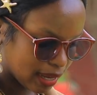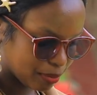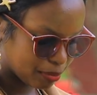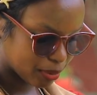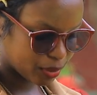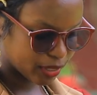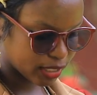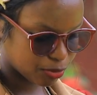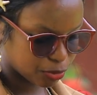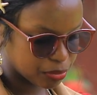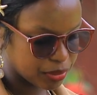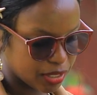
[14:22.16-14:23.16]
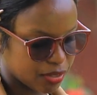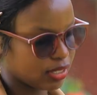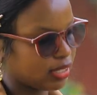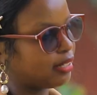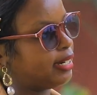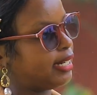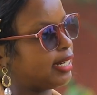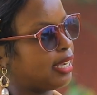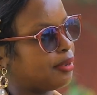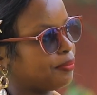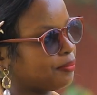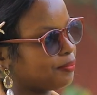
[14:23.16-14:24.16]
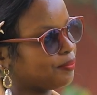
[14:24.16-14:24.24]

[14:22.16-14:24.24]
Because for me, it's not the right time.